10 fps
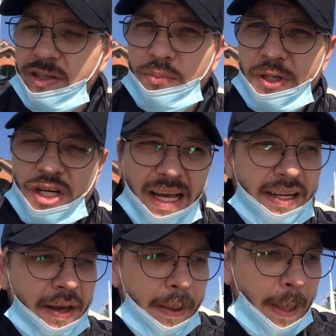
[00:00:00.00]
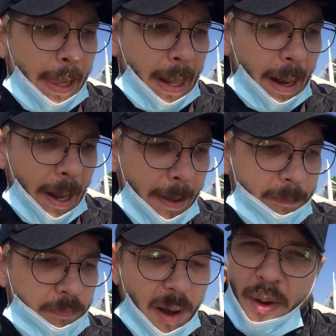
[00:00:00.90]
super chat.
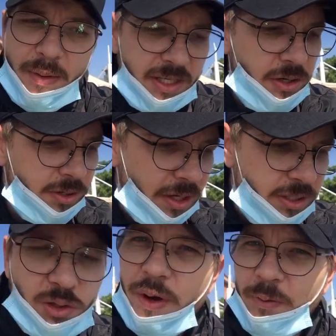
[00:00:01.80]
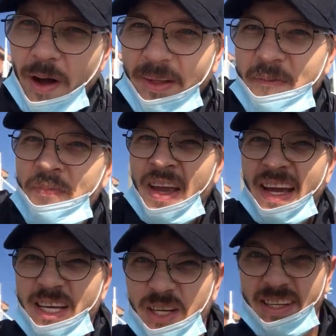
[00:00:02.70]
My baby is doing well.
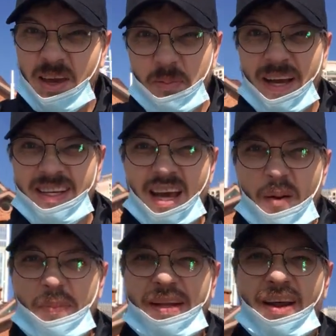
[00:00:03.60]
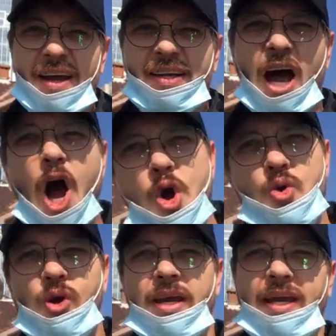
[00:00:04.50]
Just keeping us up at night.
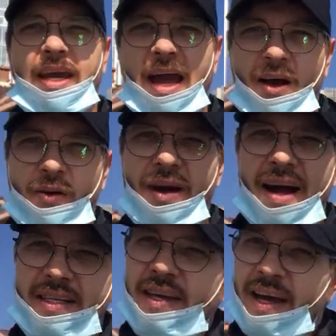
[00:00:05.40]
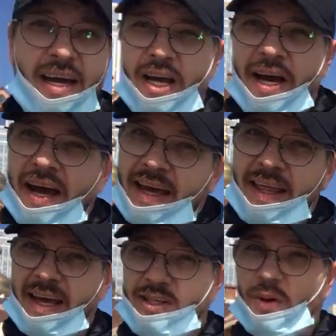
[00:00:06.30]
Holy cow, guys.
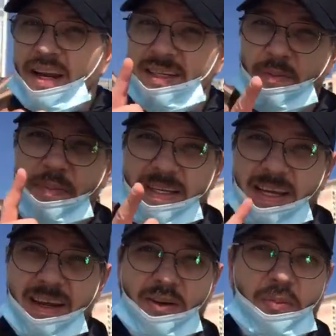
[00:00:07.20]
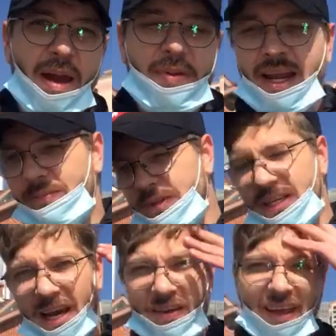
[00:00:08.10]
This one is a busy little baby, let me
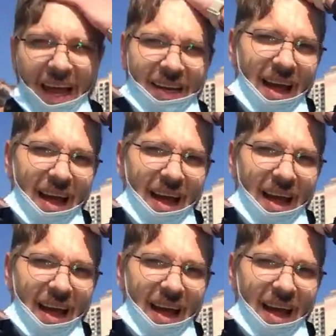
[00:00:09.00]
tell you that.